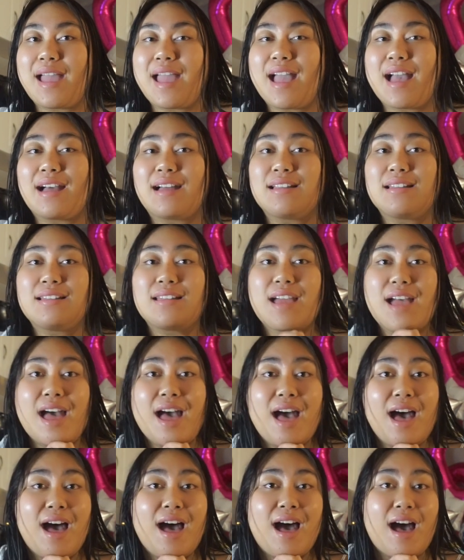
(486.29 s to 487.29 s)
and
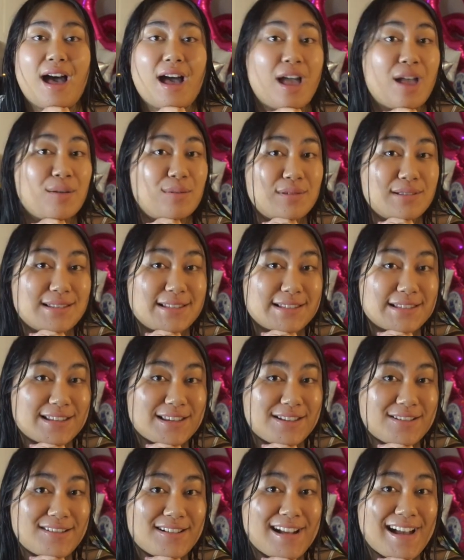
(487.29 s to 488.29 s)
I will
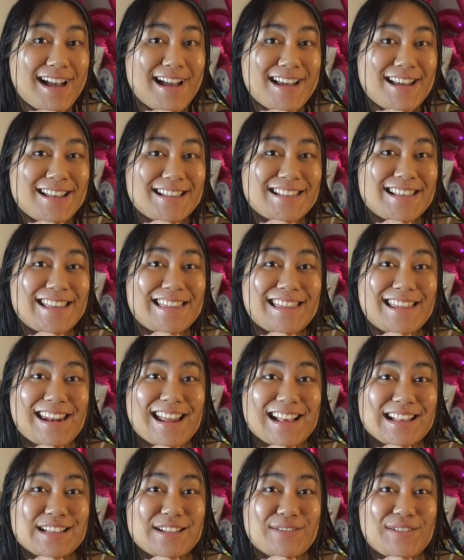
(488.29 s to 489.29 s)
see you guys in the
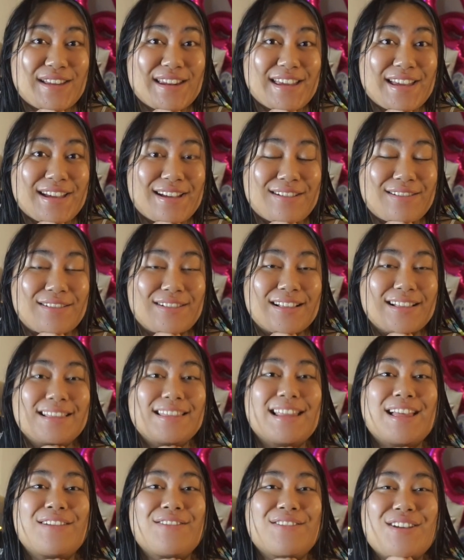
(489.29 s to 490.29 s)
next video.
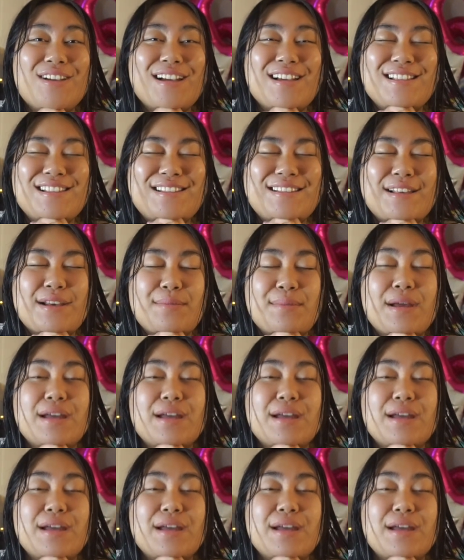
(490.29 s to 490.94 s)
Love you guys so